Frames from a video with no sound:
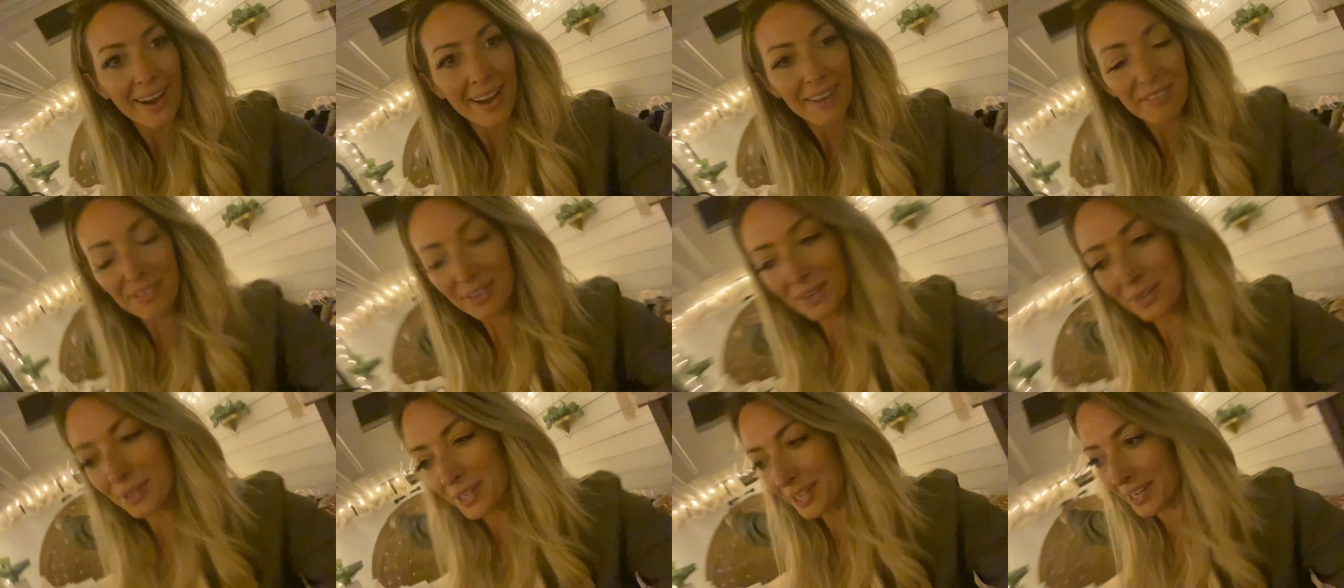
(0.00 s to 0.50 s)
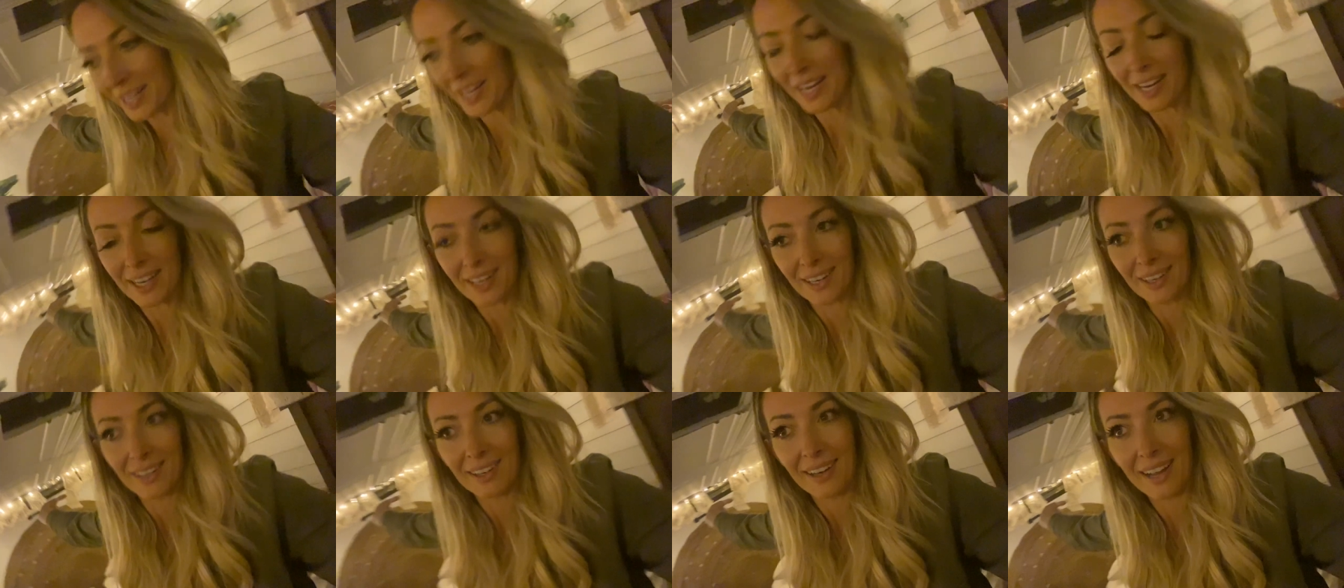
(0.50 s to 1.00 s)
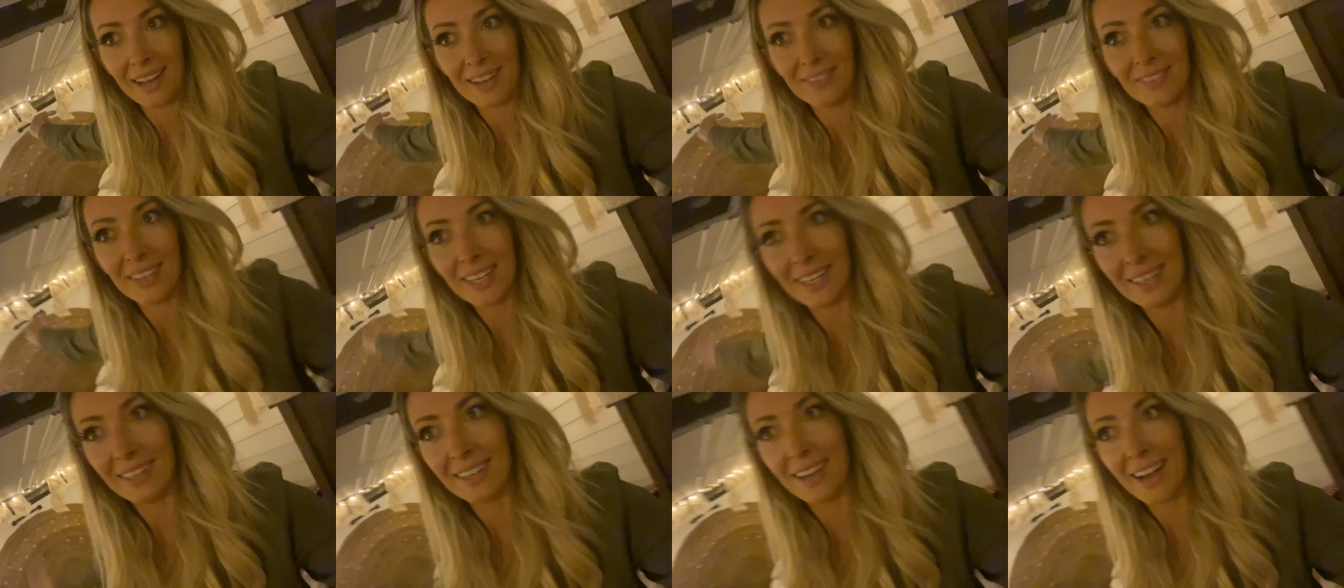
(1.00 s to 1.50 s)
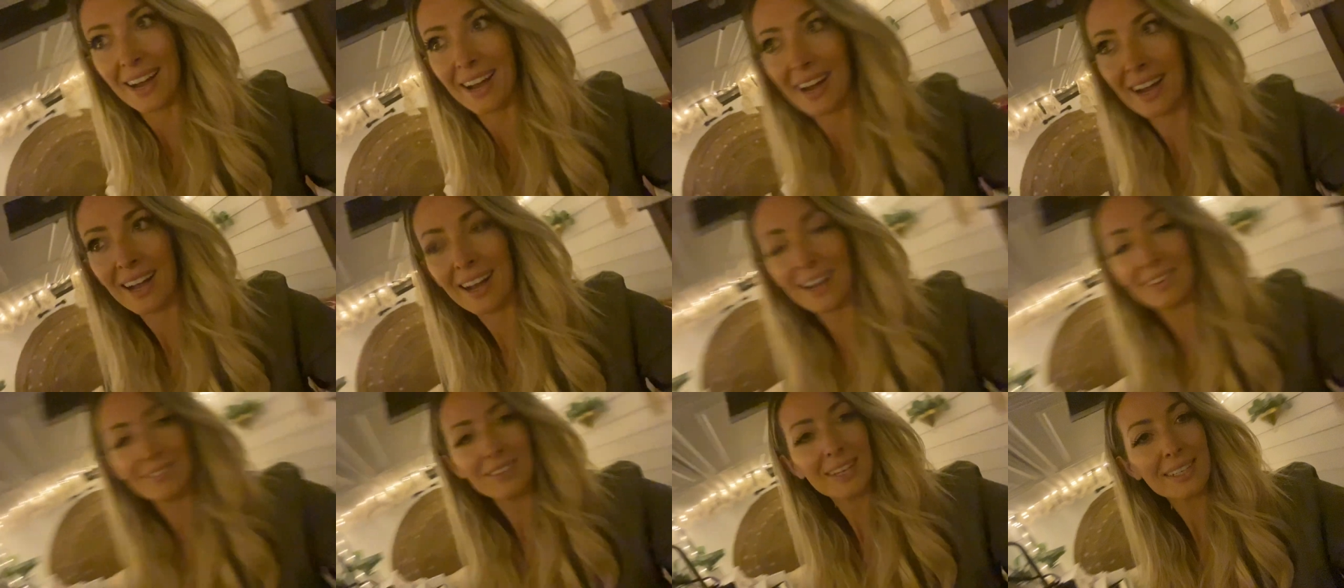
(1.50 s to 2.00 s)
I feel good here. I mean,
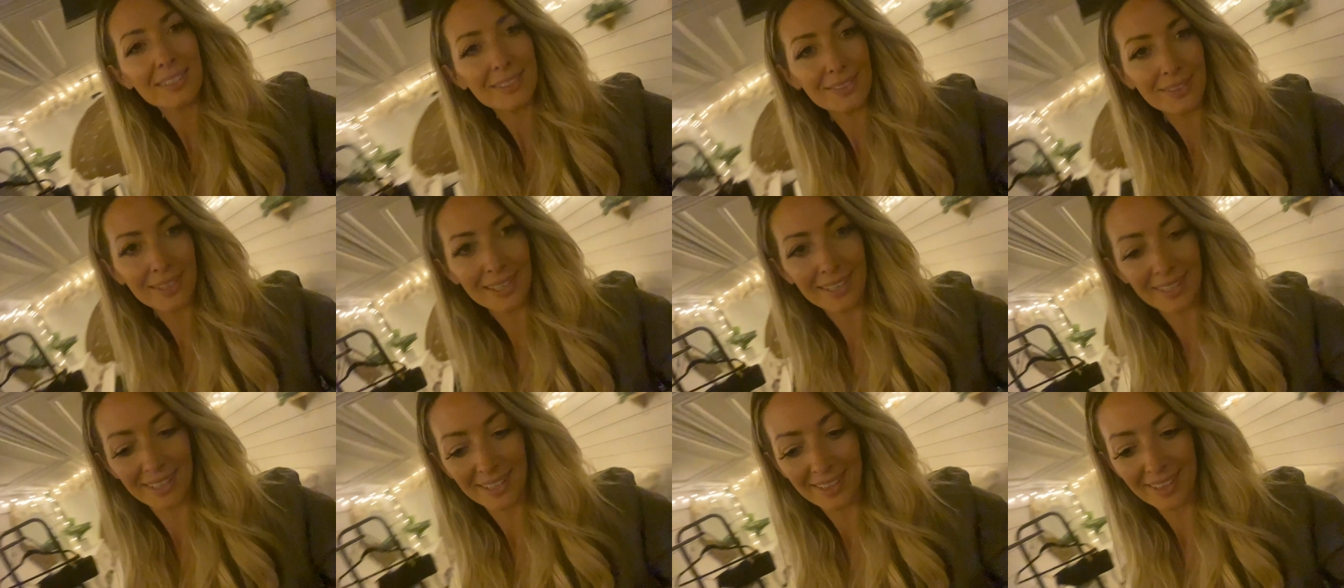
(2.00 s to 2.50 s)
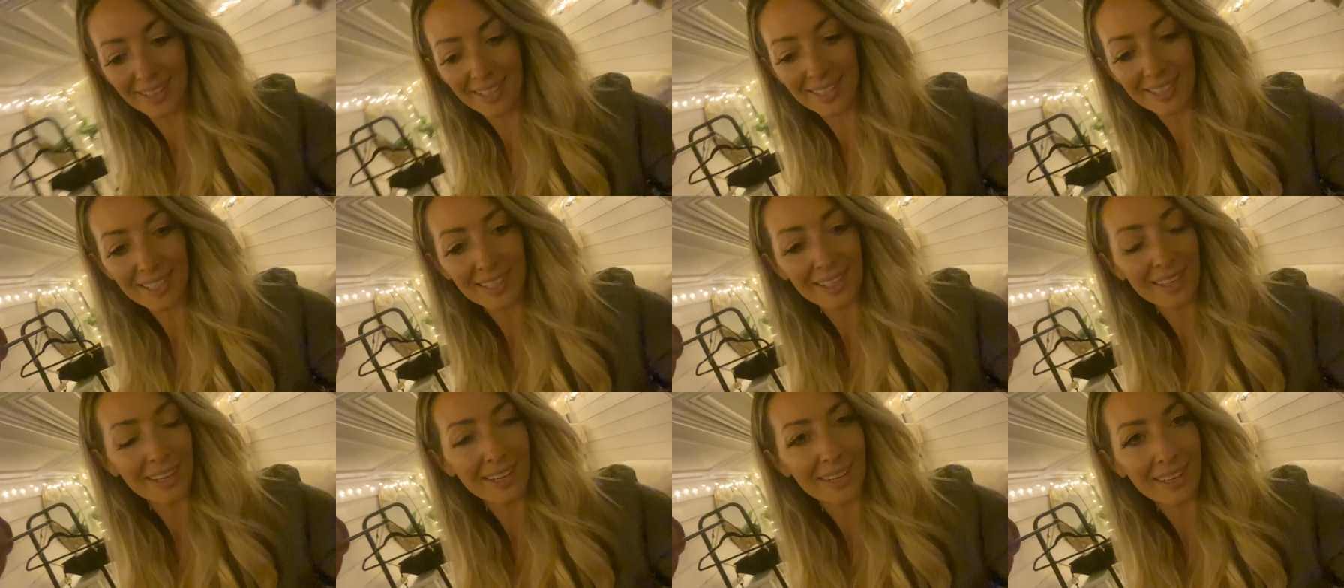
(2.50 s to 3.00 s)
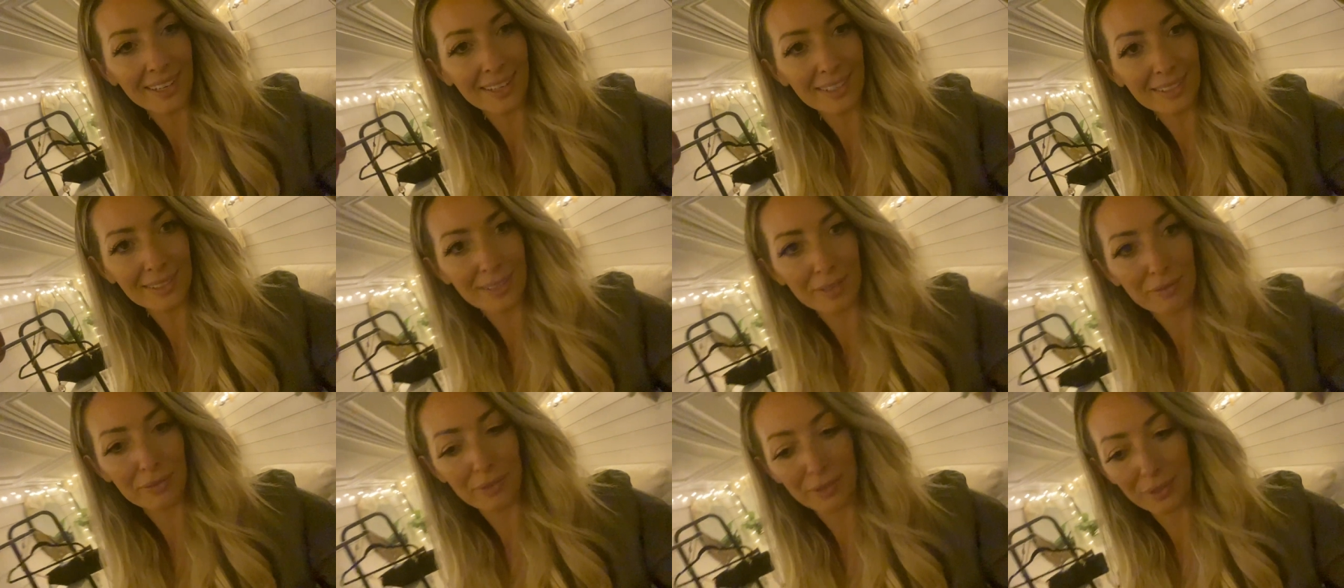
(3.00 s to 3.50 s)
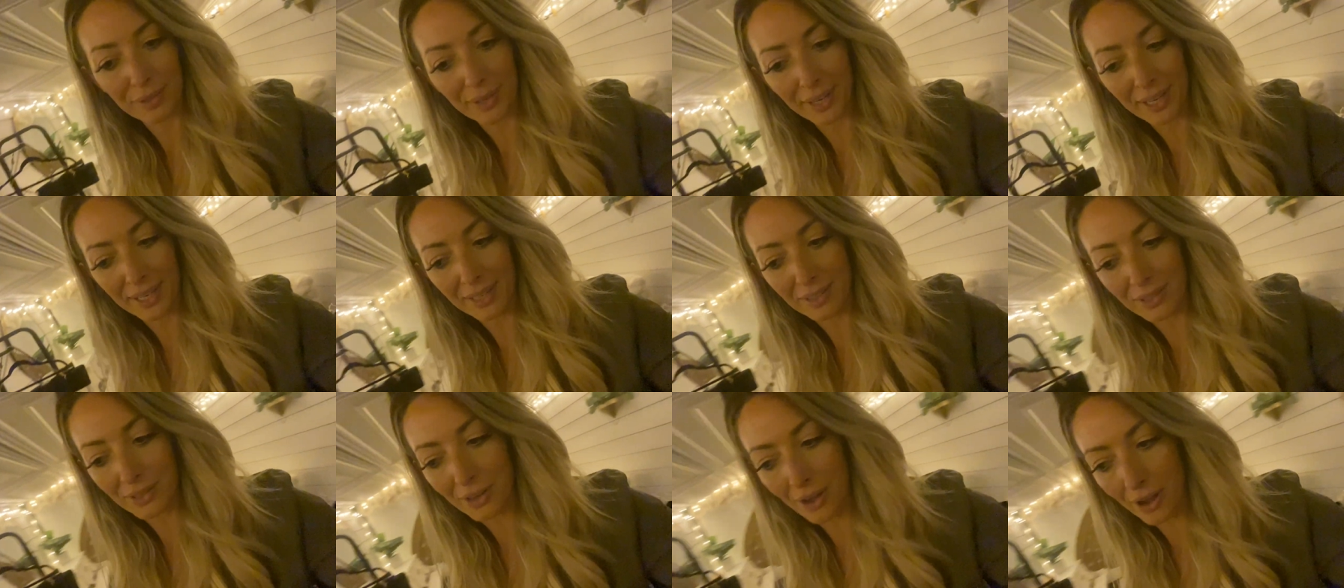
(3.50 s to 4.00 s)
I'm not doing anything tonight except for
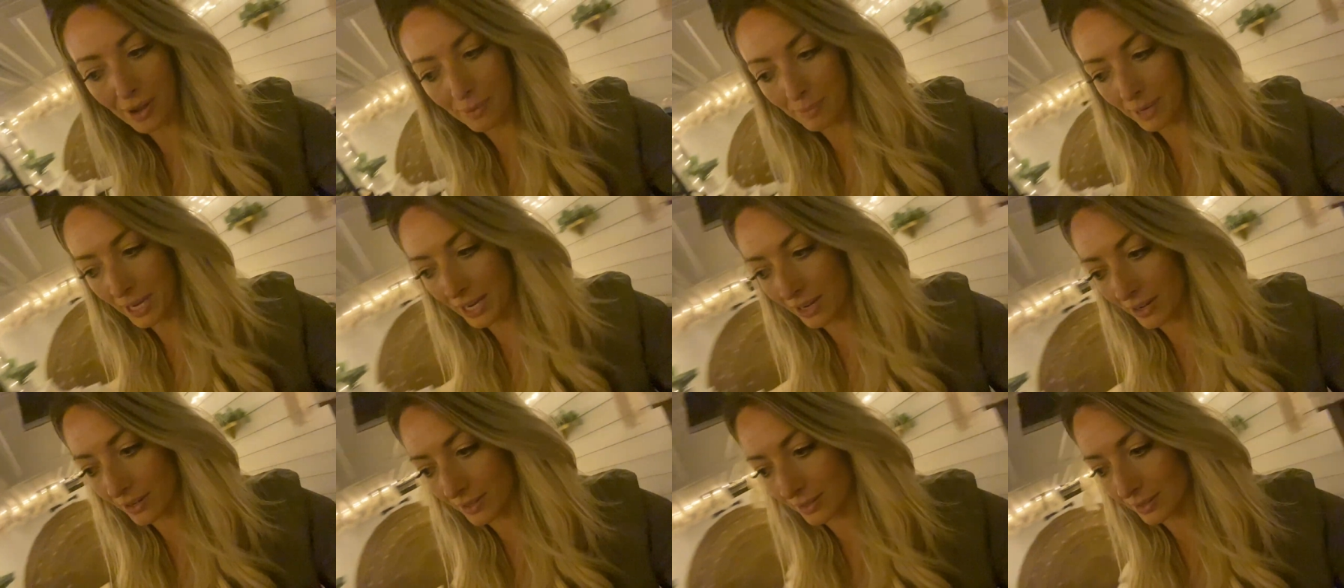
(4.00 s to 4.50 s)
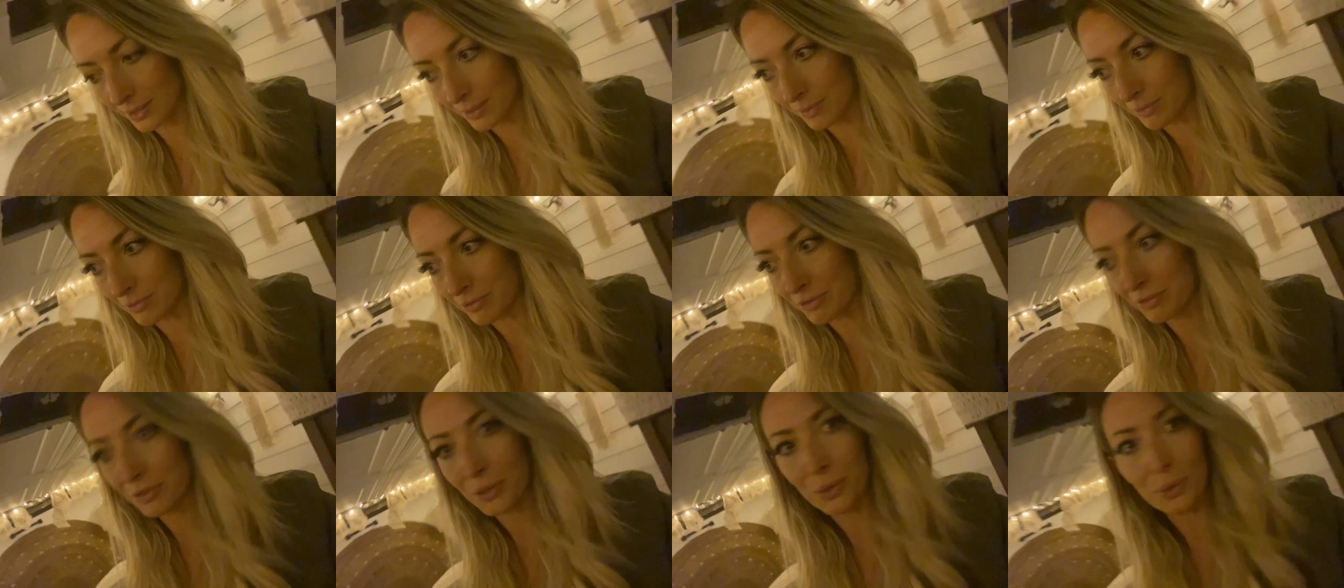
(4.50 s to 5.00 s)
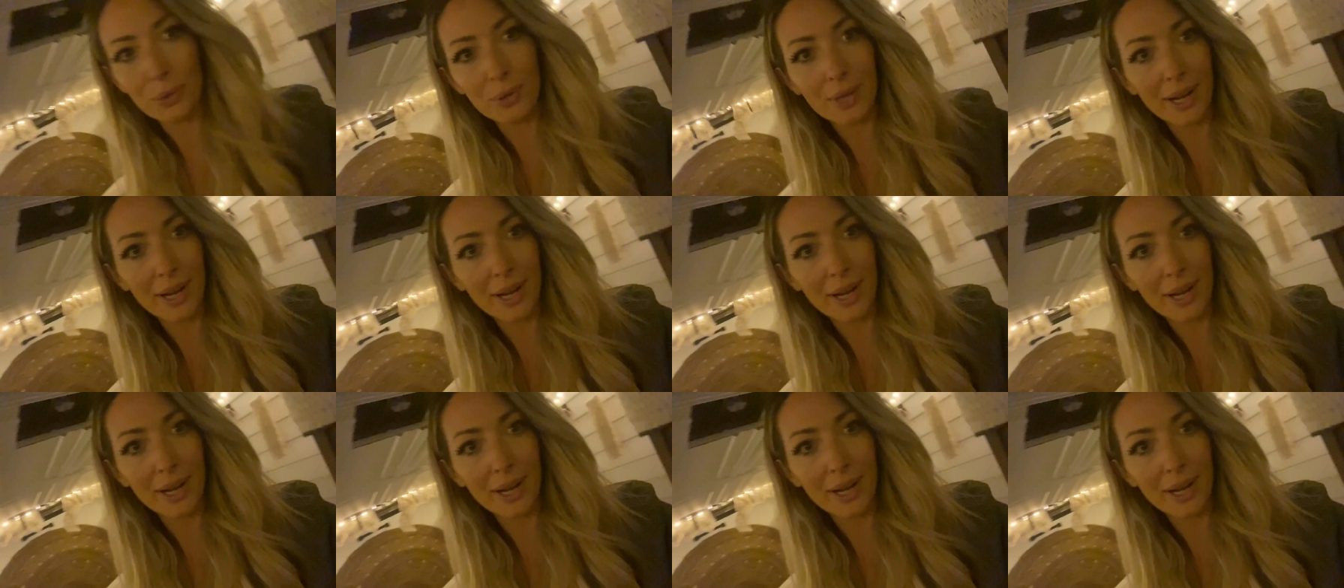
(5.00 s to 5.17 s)
like nomming on some food.